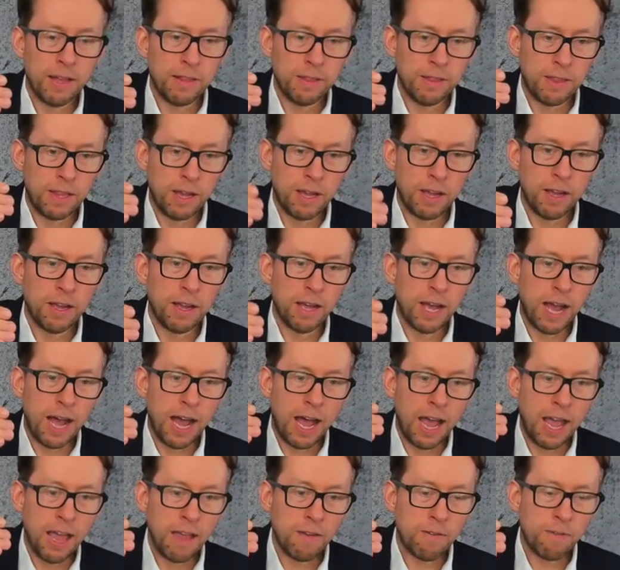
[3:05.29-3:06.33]
the
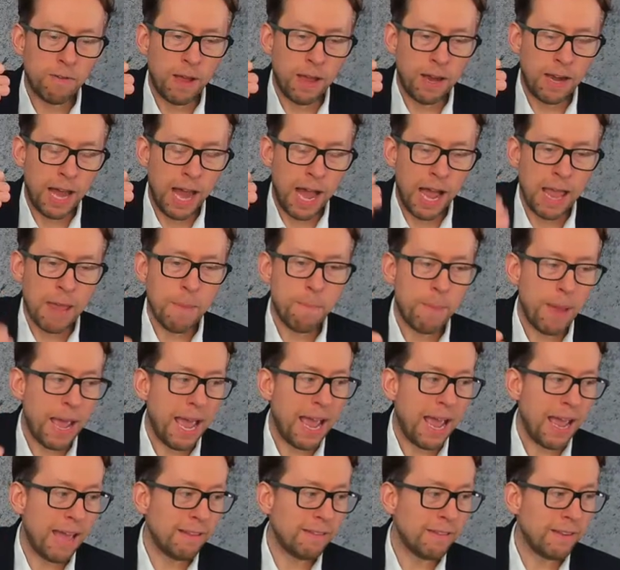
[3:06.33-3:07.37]
an
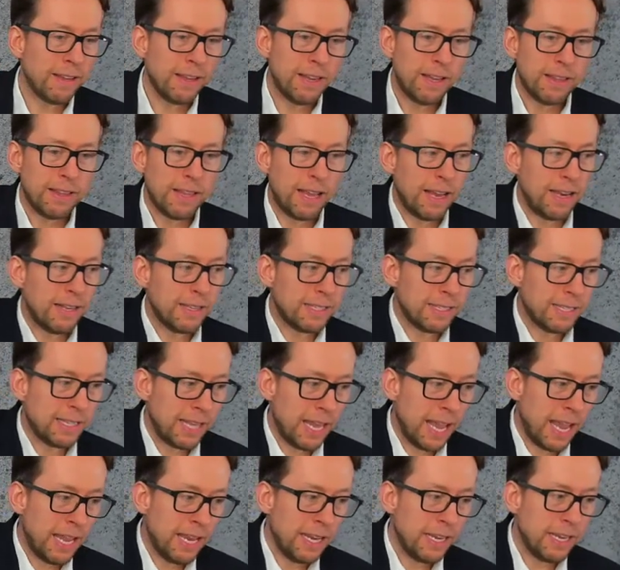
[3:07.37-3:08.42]
iPad that is
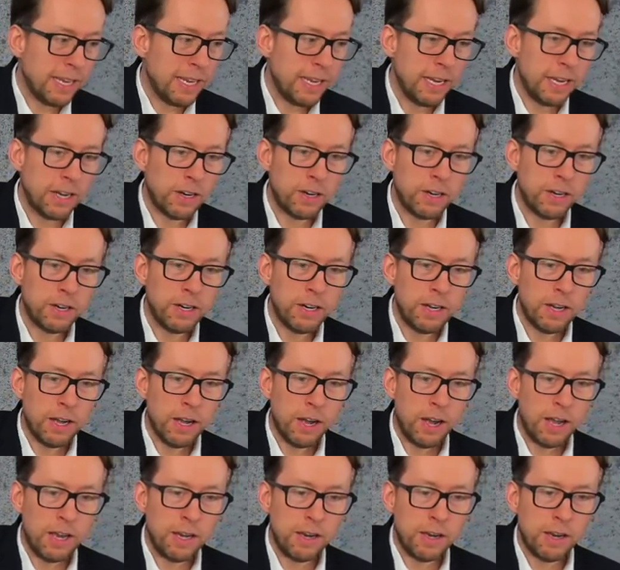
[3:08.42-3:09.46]
laying here
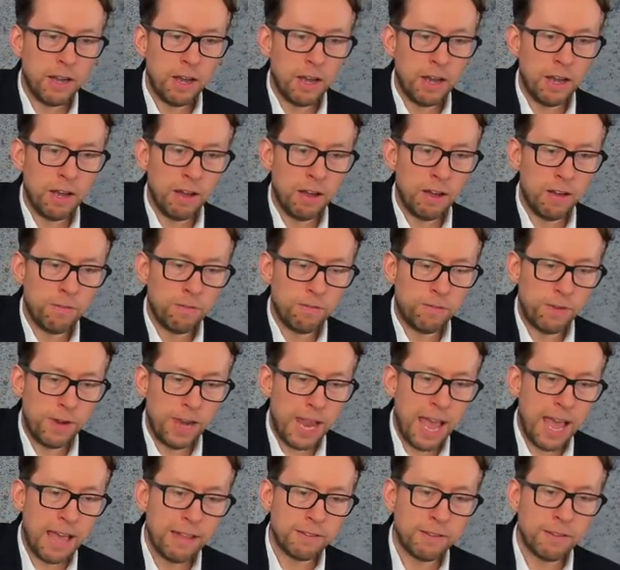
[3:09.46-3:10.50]
in a
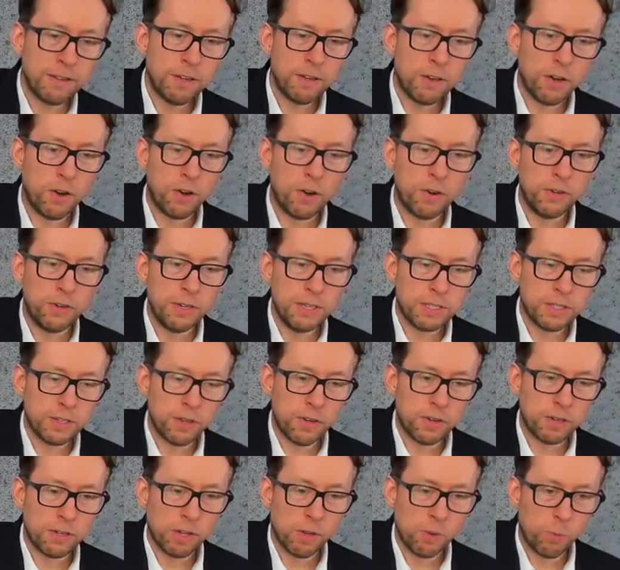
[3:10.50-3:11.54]
flat
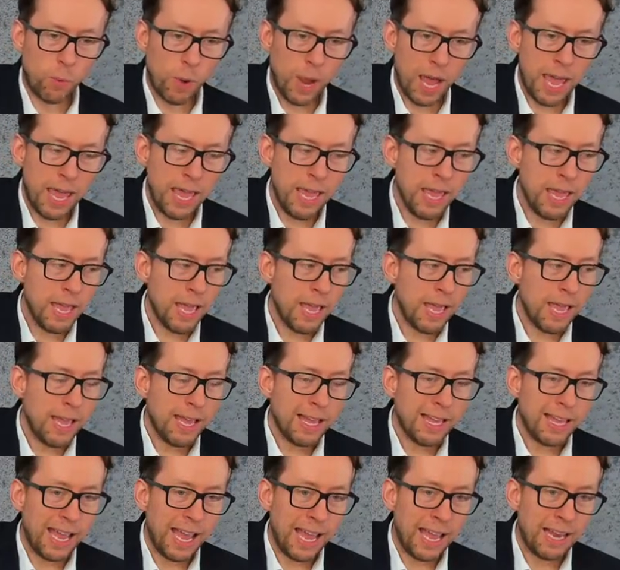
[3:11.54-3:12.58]
horizontal way
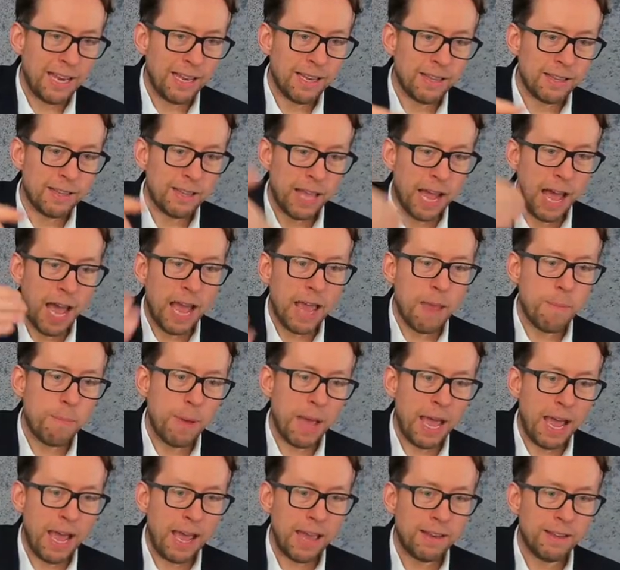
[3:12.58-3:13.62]
and the
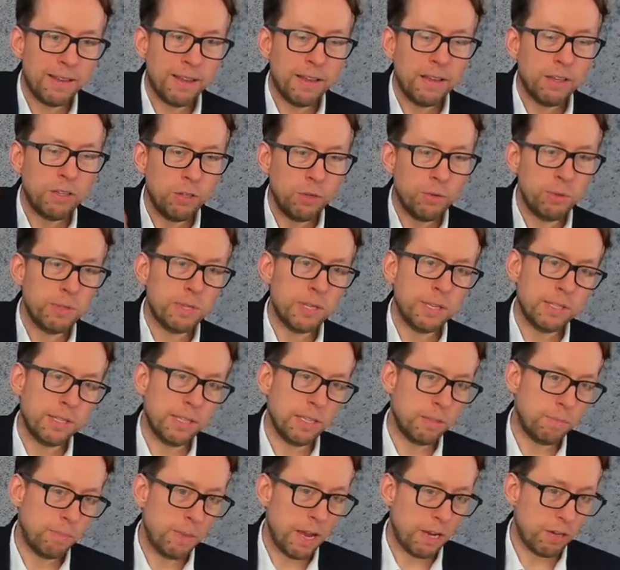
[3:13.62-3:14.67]
iPad uses a
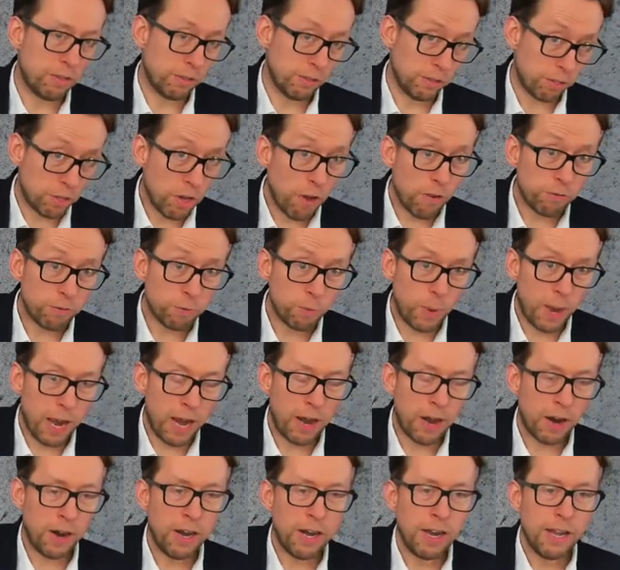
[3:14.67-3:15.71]
special
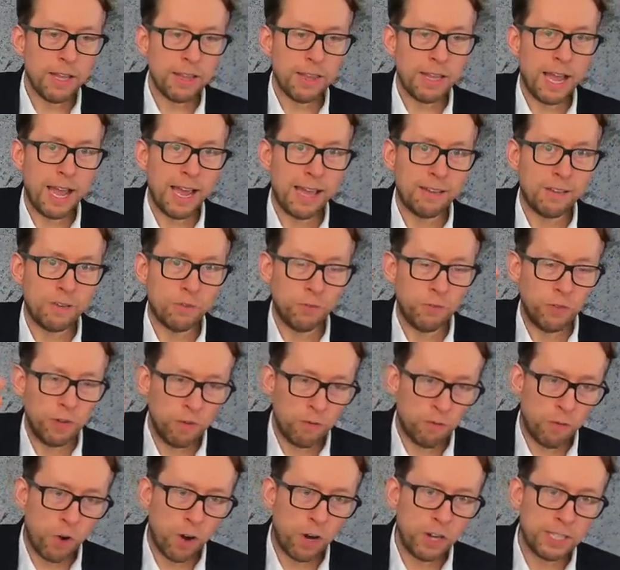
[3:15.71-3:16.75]
software that
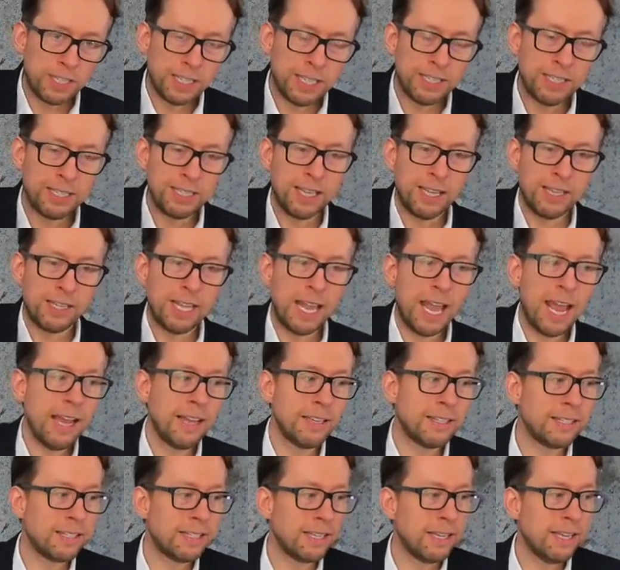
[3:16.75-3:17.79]
reverses the
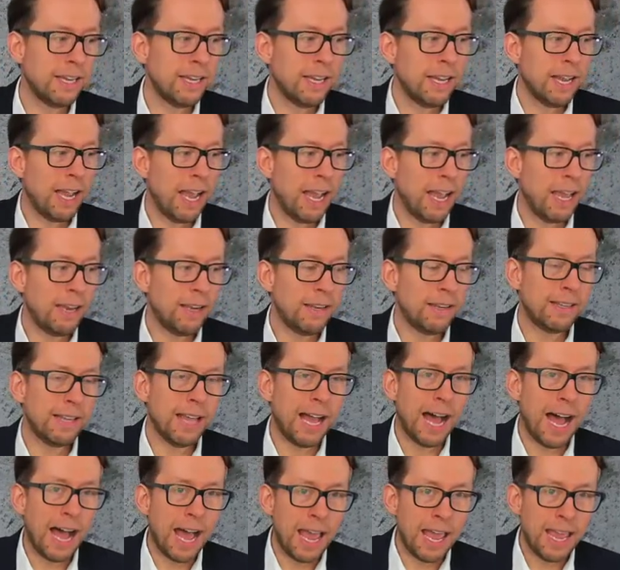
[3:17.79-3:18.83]
text and
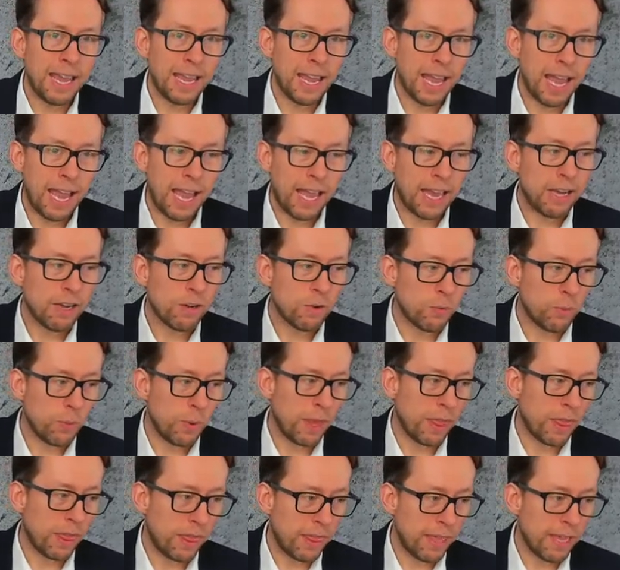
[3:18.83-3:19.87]
I can
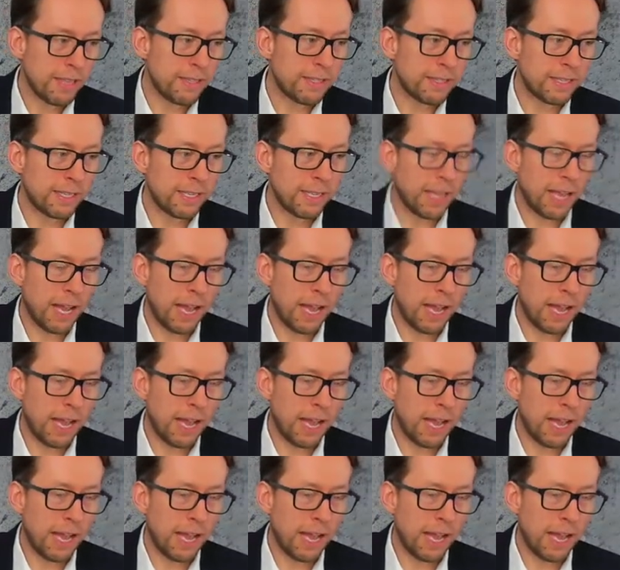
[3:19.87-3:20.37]
with this